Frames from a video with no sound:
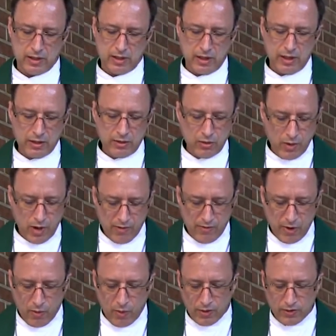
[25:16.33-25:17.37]
And whoever
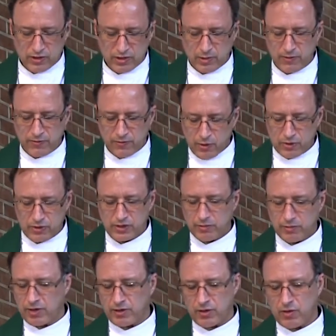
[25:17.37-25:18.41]
wants to be first
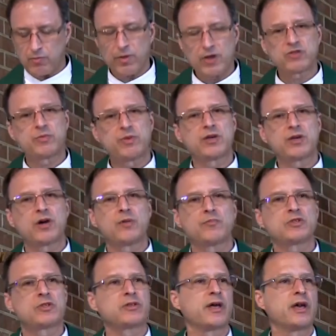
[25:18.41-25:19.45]
among you must become
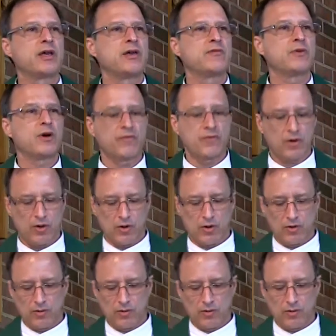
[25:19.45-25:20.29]
slave of all.